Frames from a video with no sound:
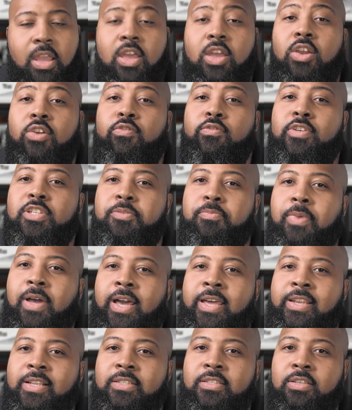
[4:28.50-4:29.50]

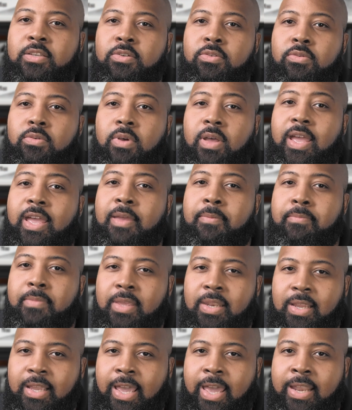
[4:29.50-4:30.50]
responding to and
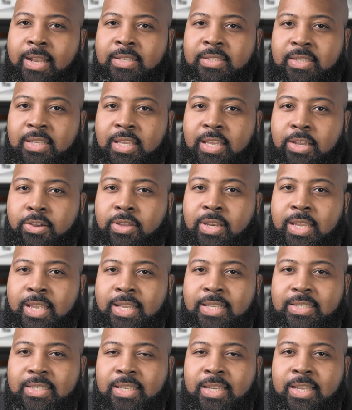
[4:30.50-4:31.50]
mitigating security
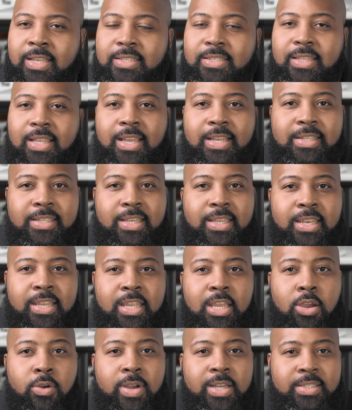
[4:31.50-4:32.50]
incidents like
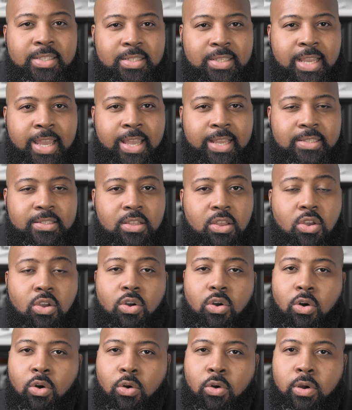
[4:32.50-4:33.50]
DDoS attacks
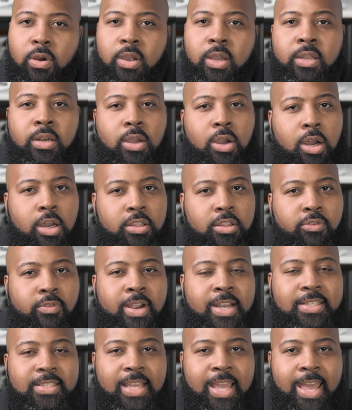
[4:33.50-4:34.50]
or
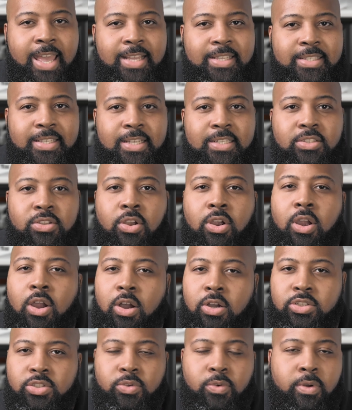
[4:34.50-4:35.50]
unauthorized access are
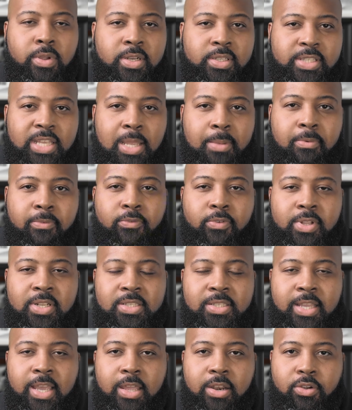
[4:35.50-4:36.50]
also on the table for this
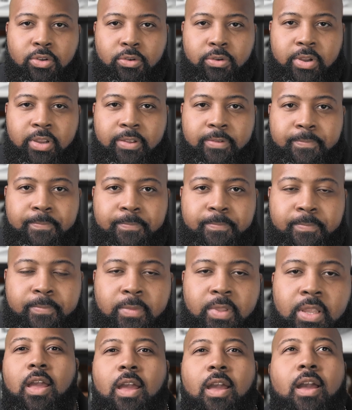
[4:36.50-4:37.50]
category.
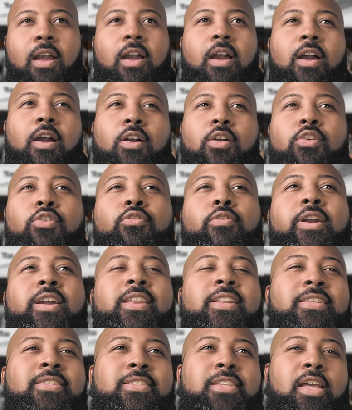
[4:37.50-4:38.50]
A great
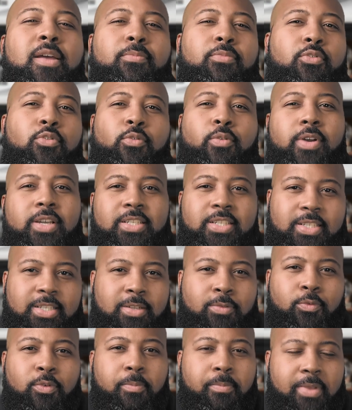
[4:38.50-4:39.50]
example question
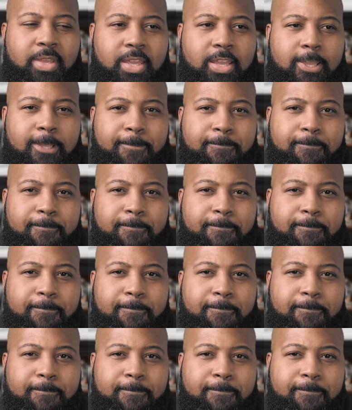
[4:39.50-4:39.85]
would be,